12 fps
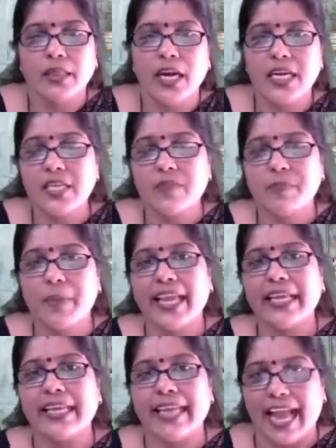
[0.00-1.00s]
Third is
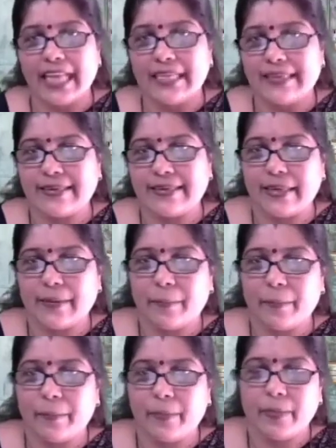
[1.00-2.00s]
being realistic.
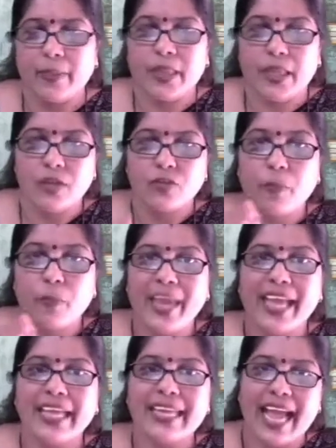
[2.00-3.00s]
So
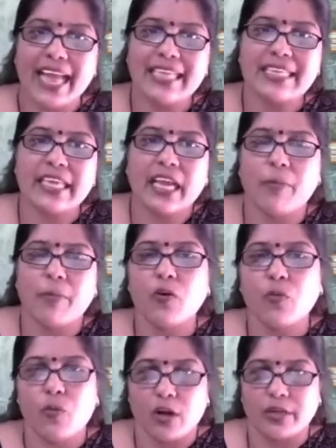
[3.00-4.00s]
being realistic
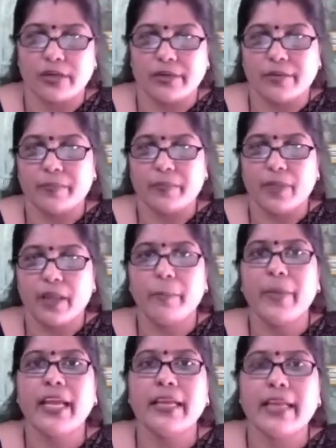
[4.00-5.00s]
about what?
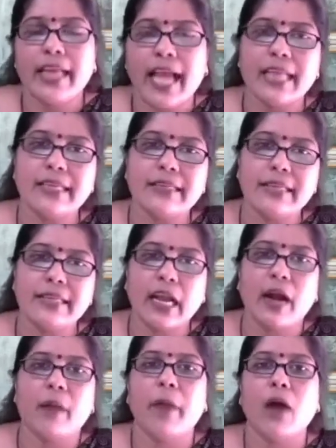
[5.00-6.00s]
Being realistic
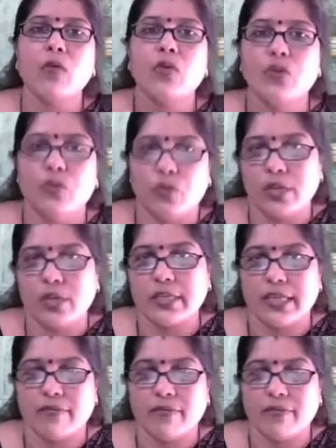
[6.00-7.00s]
about
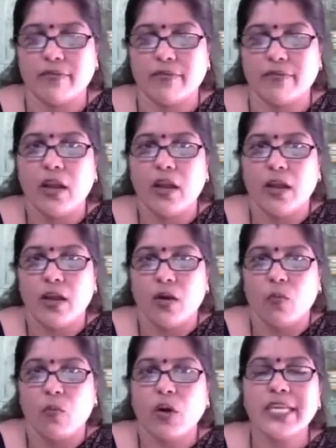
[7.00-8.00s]
yourself.
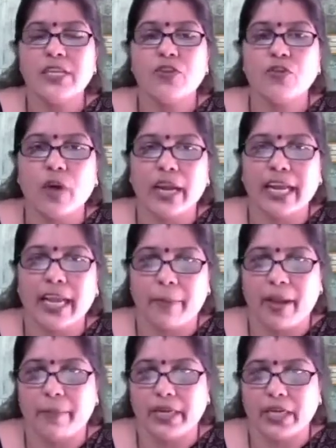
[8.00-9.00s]
What is your
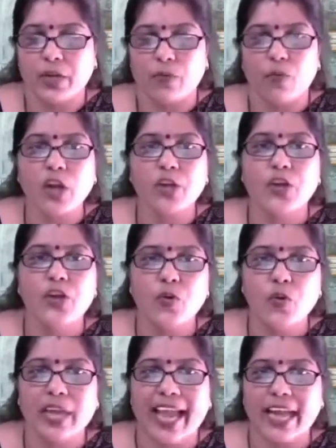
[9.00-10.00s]
capability? What
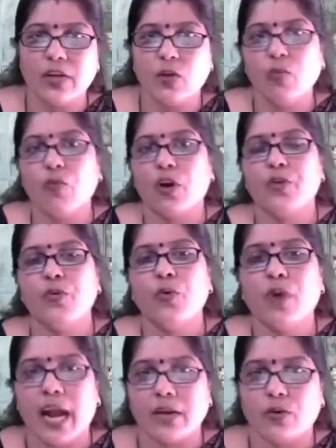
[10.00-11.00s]
you can do, what you
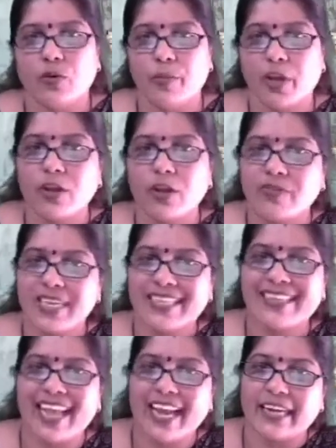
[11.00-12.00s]
can't do. Because we
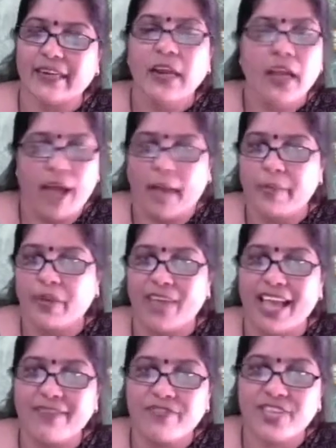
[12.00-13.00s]
said, I mean,
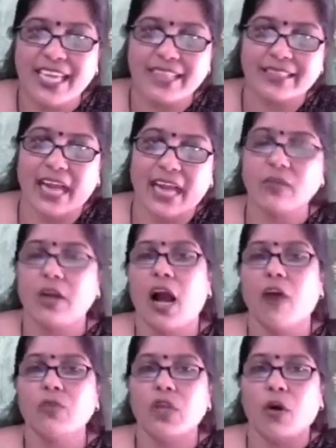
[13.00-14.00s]
we have seen that
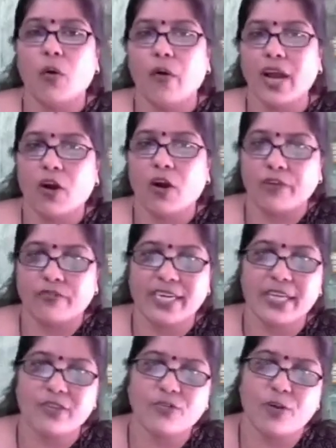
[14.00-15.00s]
how the
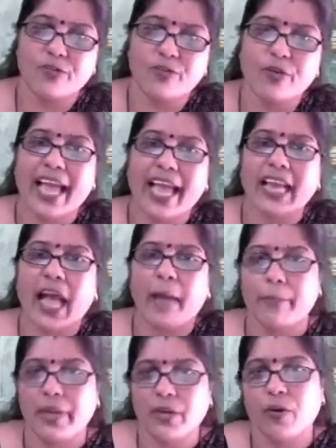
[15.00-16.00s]
overconfidence also can
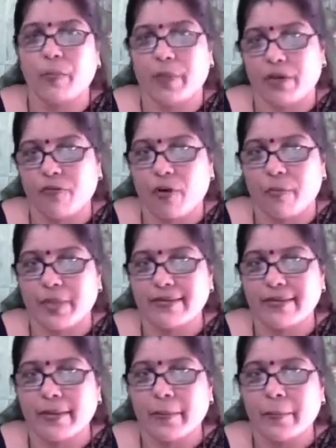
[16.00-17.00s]
hamper your performance.
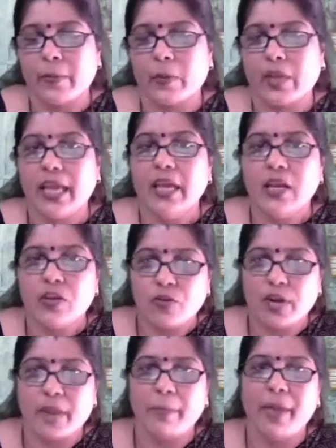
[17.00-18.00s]
Okay. So
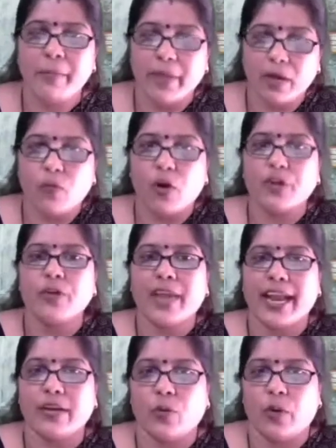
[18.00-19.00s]
remember what you
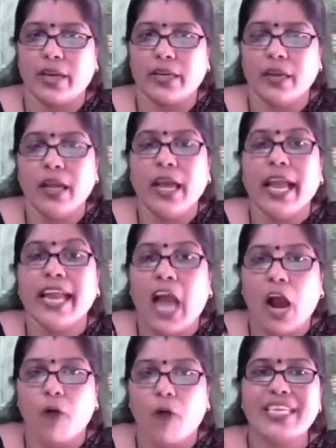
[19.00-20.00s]
can do it in
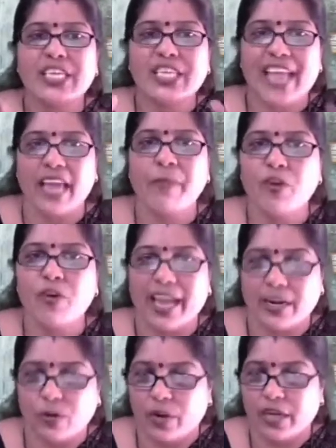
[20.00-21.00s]
how much time you
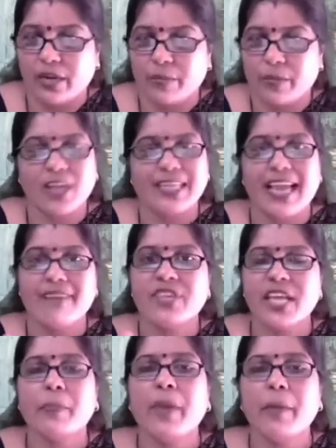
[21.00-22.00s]
can do it because i've
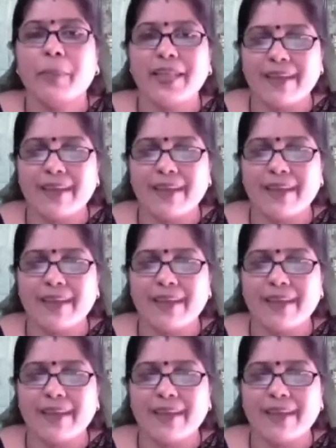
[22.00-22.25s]
seen people